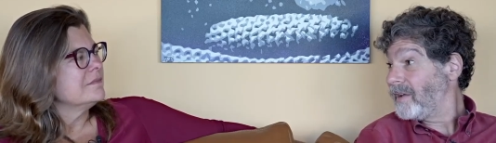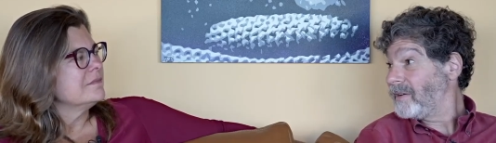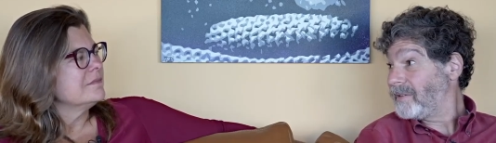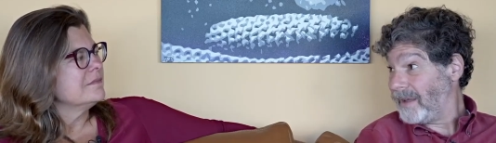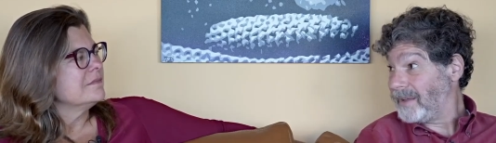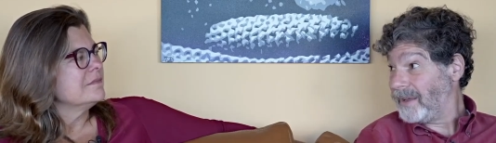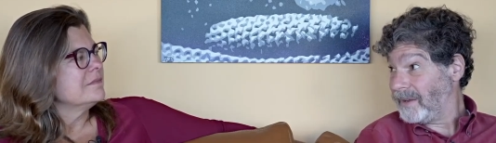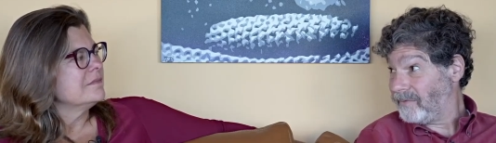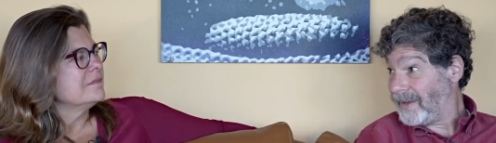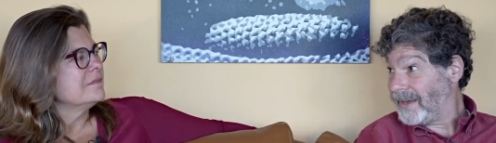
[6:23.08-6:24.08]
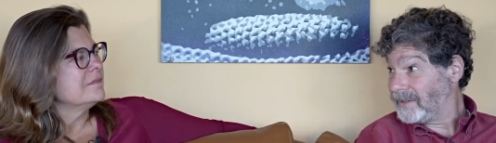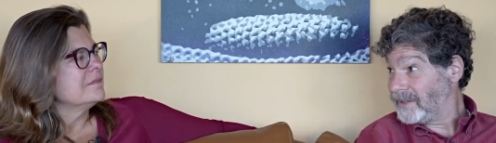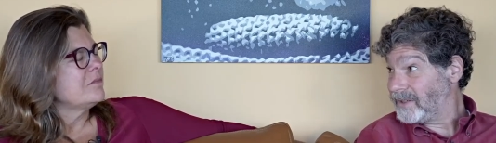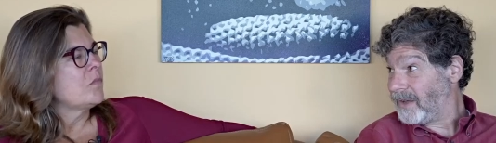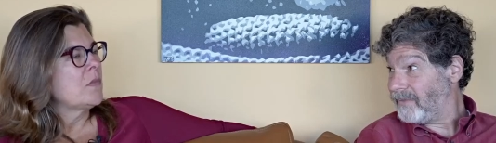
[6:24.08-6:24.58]
Speaker 1: taking
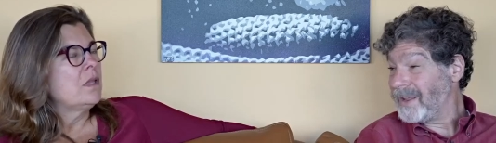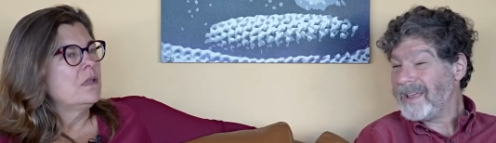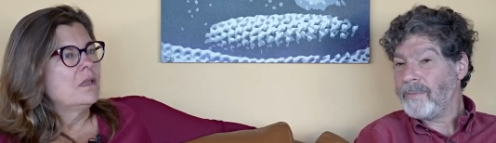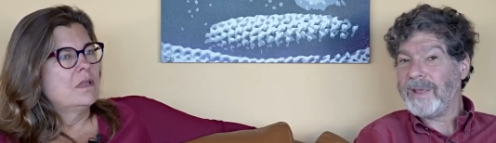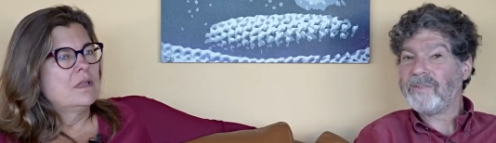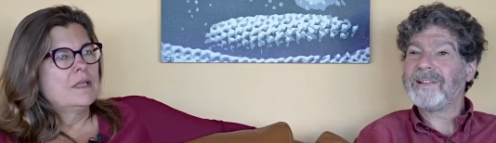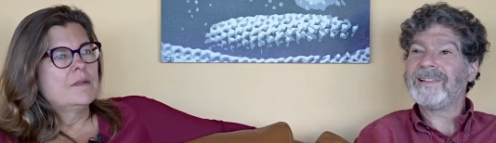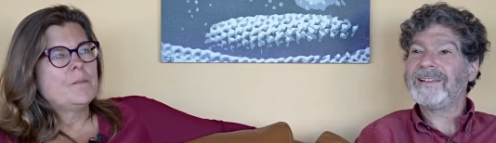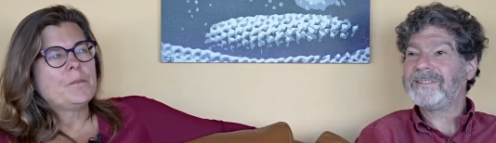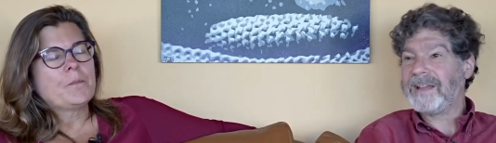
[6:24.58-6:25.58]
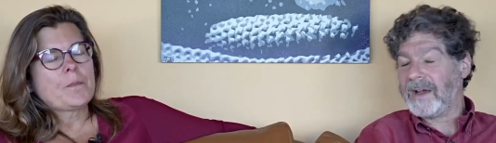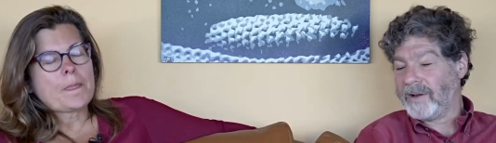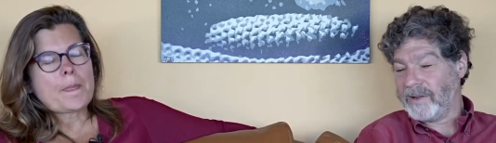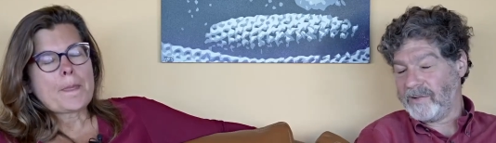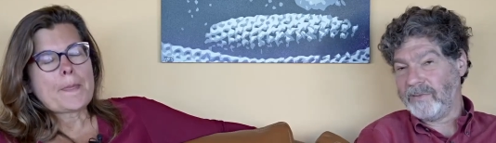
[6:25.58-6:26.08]
advantage of it, basically
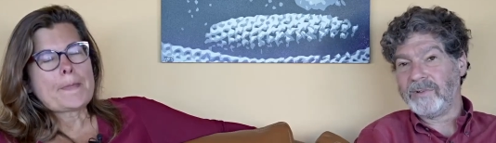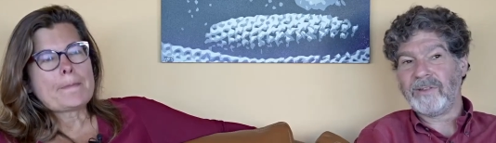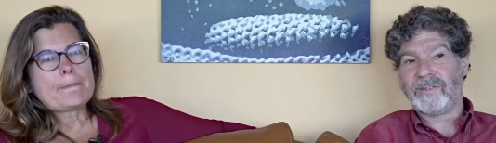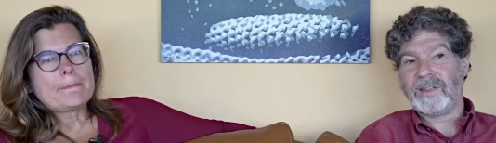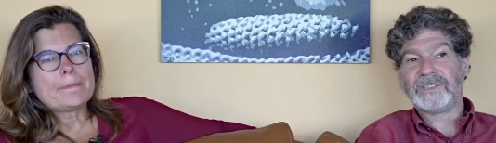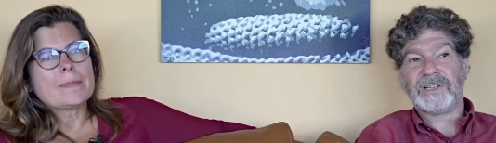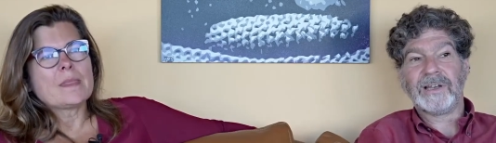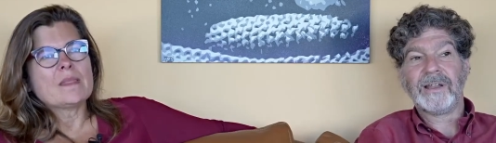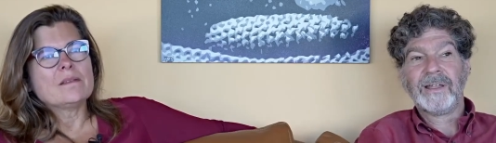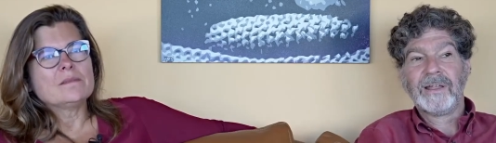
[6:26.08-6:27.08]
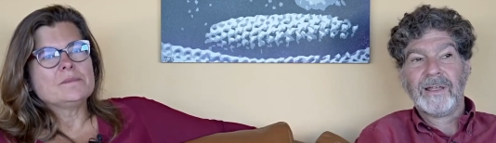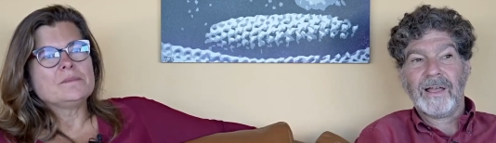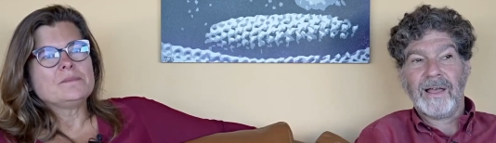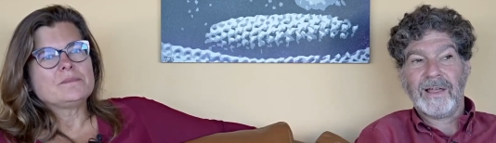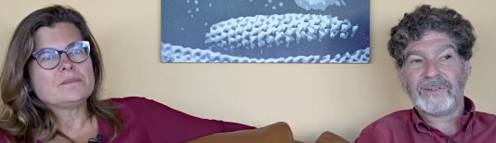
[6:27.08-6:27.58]
daring civilization
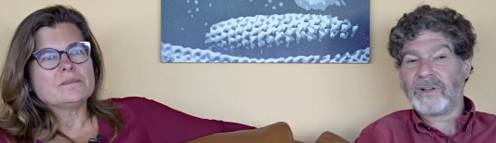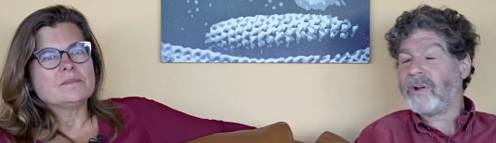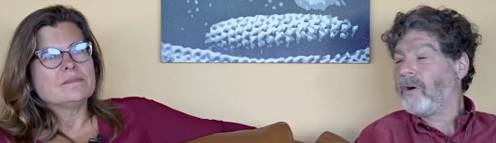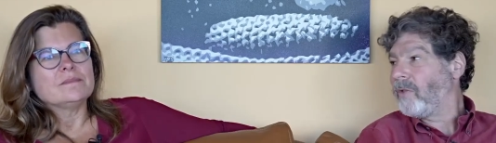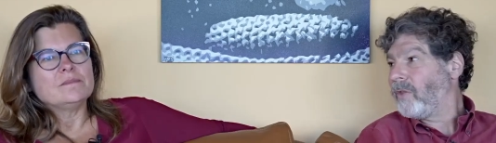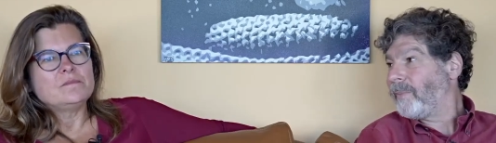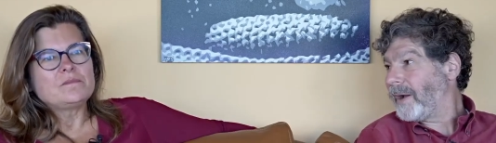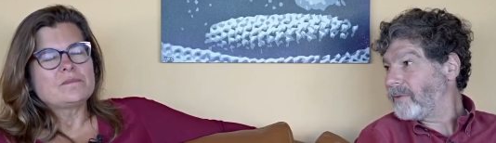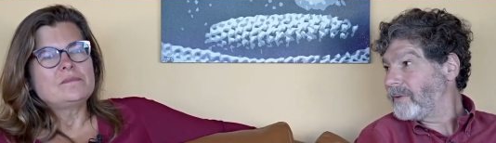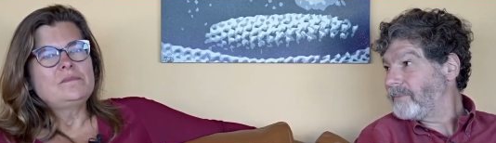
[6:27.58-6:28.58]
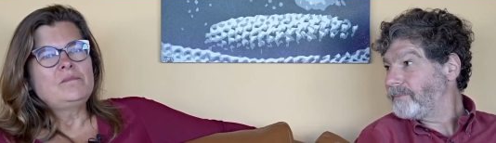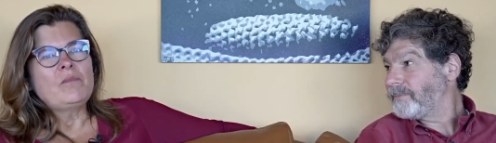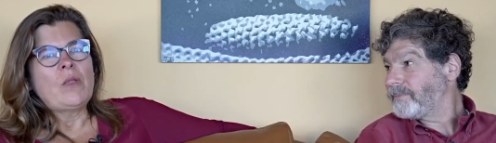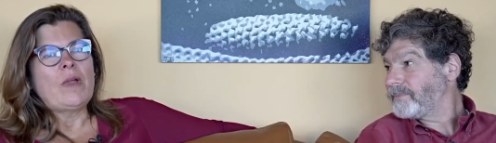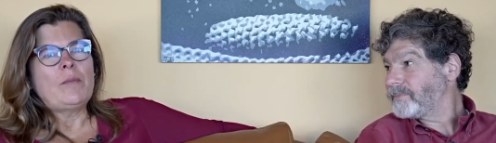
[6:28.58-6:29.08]
uh, to call them out.
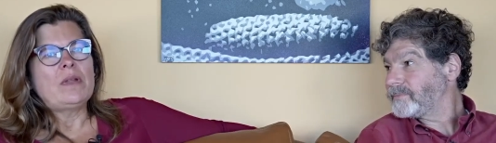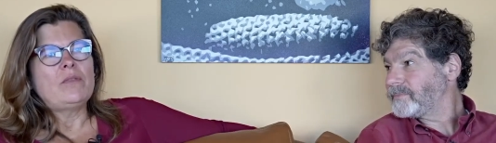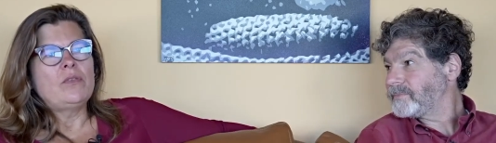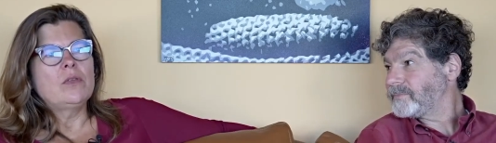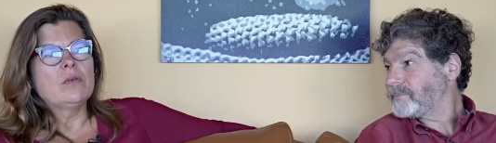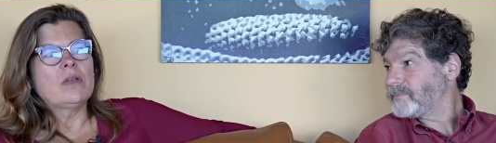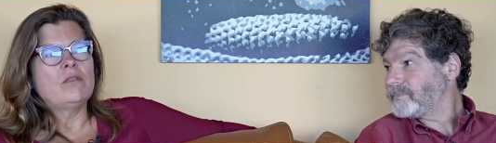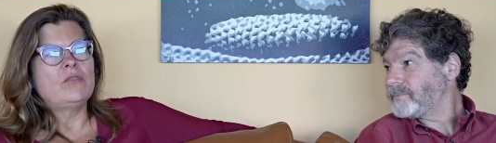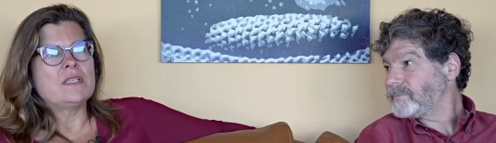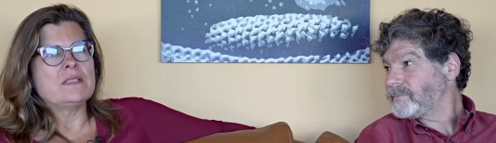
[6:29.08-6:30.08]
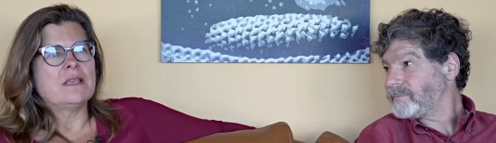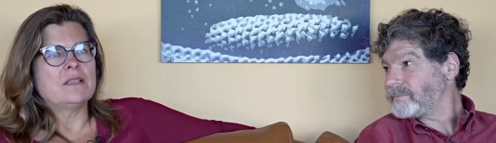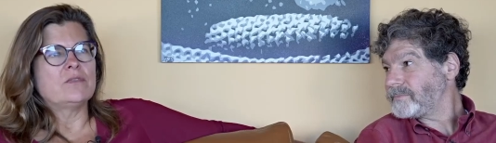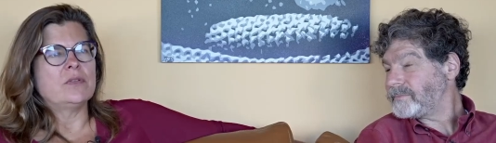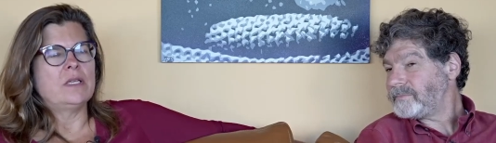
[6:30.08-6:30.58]
Speaker 2: Right, but if you have
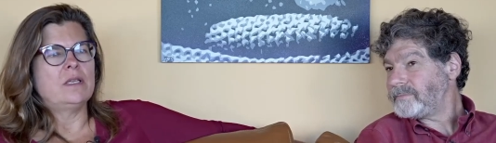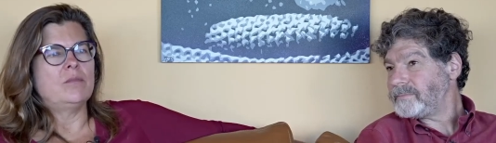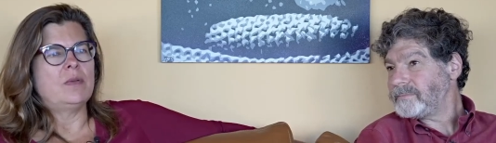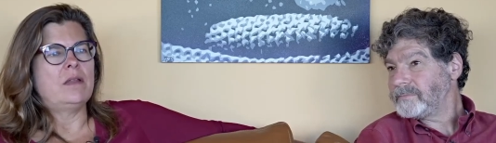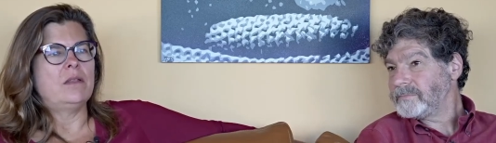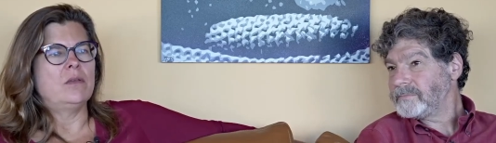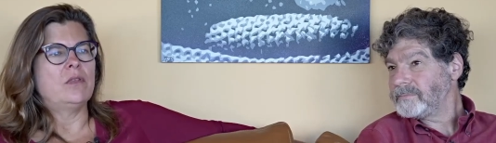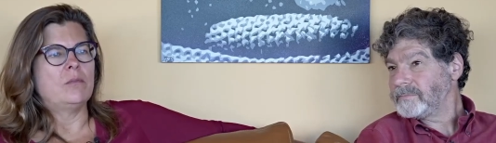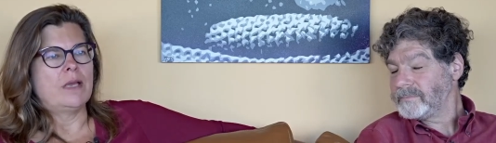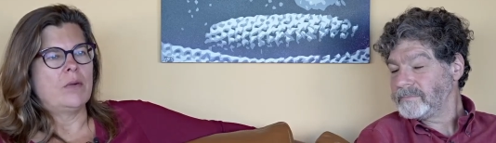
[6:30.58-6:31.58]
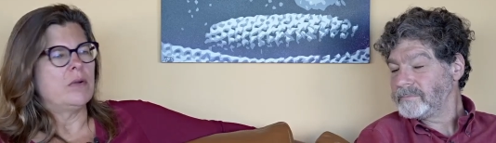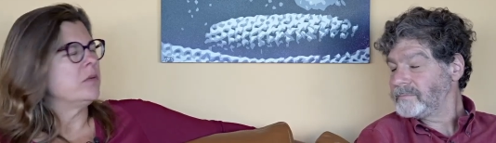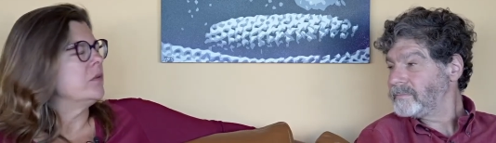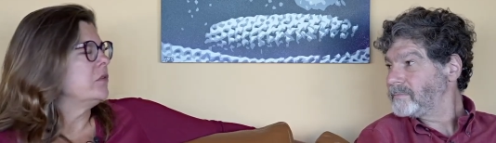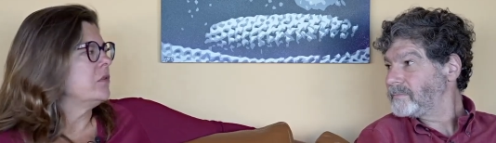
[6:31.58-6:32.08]
successfully been using power
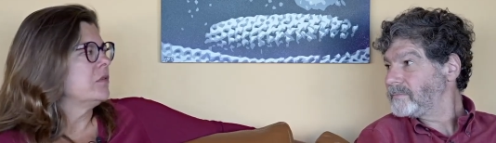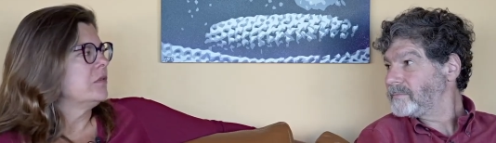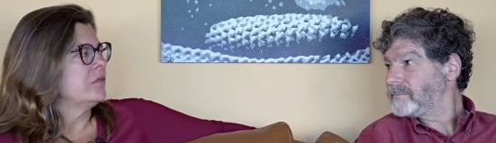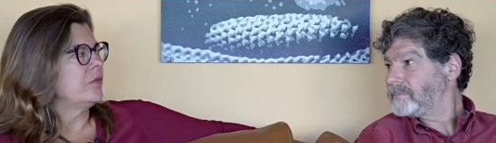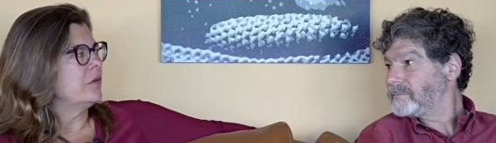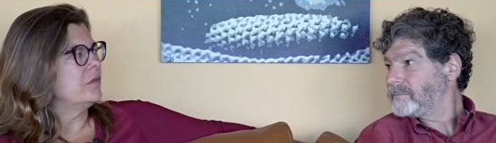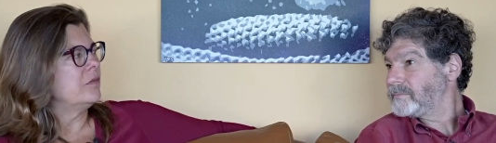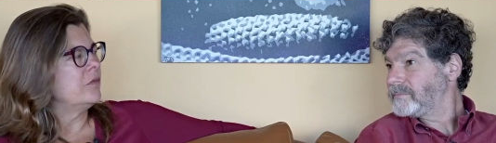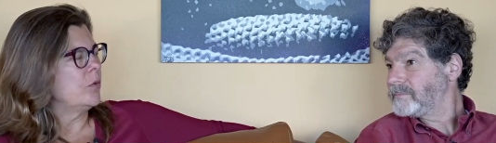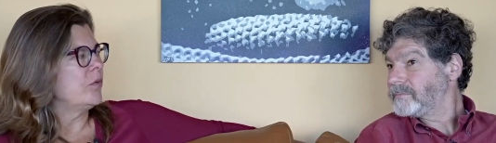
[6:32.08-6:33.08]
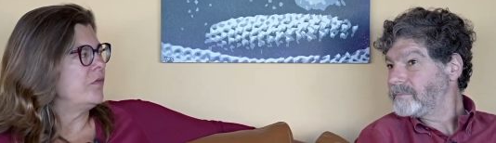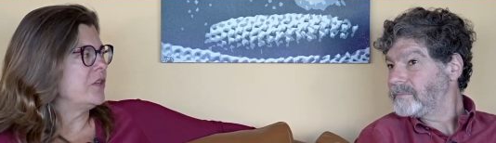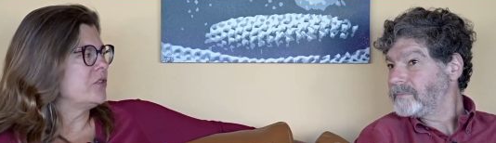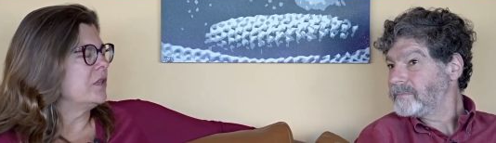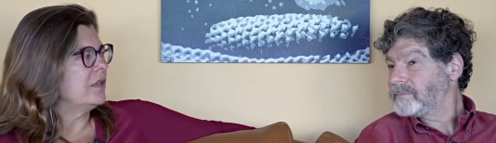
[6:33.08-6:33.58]
tools for your
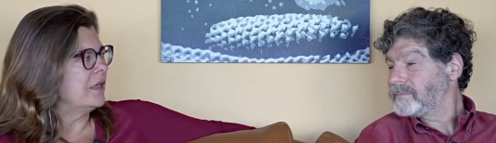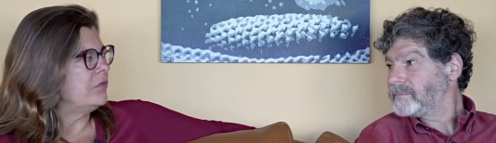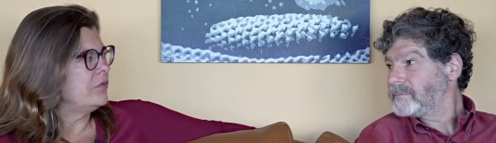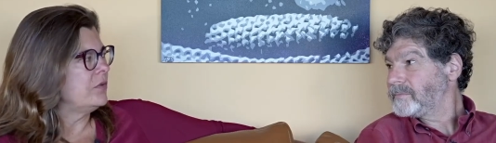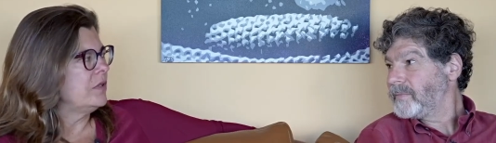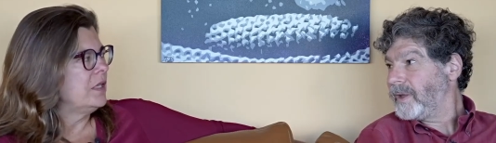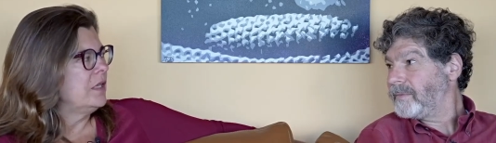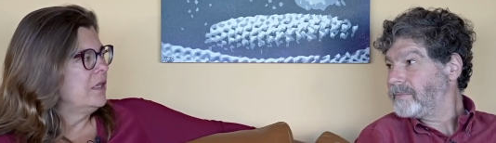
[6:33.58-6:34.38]
professional life, yeah,